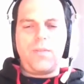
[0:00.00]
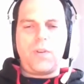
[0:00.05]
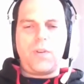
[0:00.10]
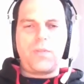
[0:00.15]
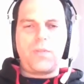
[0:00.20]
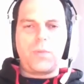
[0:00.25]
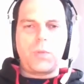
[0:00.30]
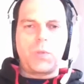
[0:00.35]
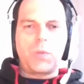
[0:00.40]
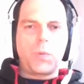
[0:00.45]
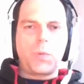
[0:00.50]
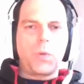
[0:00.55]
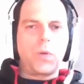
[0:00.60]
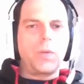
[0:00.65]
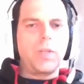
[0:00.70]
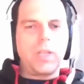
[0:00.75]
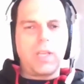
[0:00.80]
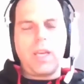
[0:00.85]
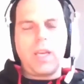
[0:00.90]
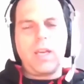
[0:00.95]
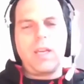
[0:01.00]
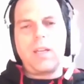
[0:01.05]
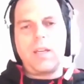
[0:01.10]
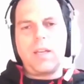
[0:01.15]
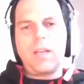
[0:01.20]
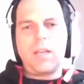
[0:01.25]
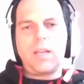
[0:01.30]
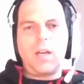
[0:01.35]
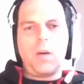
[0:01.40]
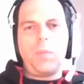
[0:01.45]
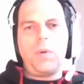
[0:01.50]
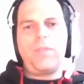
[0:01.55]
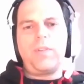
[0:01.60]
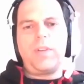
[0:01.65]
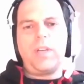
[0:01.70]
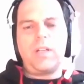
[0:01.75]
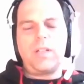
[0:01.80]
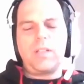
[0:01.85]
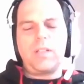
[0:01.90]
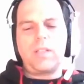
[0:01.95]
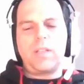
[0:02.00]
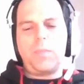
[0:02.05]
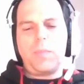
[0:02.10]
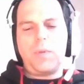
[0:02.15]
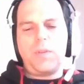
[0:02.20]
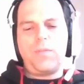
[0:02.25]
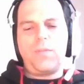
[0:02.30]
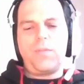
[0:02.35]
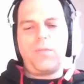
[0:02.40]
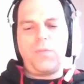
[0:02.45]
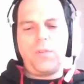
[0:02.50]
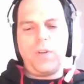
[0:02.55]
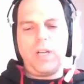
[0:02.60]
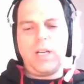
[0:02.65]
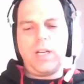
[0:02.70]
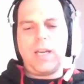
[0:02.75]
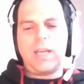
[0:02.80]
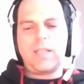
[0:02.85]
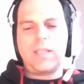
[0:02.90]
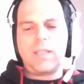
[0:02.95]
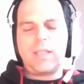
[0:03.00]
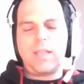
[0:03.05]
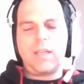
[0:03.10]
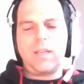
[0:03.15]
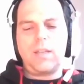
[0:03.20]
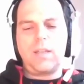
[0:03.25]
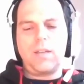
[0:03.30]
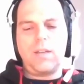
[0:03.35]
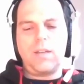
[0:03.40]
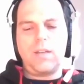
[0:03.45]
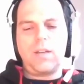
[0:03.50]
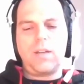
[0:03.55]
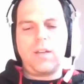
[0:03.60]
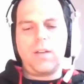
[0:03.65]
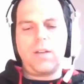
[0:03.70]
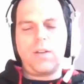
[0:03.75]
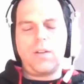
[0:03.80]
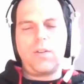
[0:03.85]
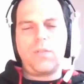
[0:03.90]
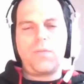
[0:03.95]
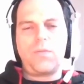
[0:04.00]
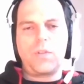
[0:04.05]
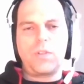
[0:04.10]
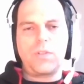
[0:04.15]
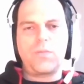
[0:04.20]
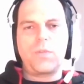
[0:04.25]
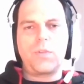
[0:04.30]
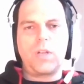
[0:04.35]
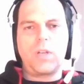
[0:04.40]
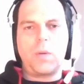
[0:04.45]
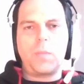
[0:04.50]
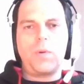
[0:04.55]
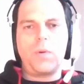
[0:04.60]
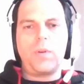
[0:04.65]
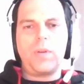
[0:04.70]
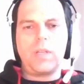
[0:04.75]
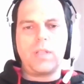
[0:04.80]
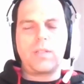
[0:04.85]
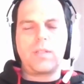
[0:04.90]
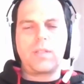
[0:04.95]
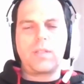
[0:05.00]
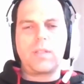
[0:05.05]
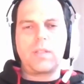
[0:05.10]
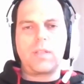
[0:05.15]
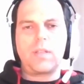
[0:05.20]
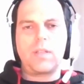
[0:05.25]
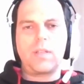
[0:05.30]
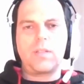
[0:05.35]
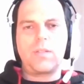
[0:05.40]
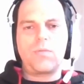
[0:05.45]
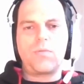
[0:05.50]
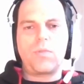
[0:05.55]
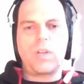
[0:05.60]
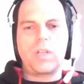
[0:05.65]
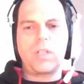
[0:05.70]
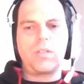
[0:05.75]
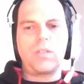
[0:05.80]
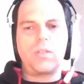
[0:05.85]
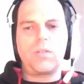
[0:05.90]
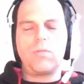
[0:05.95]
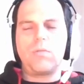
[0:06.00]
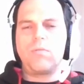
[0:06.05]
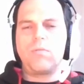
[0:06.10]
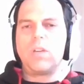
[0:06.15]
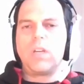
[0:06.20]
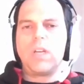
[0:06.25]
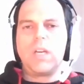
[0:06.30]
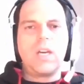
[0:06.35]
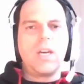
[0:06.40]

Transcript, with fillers: fast forward again a couple of years, I've been freelancing uh, first for a number of years, uh, trying to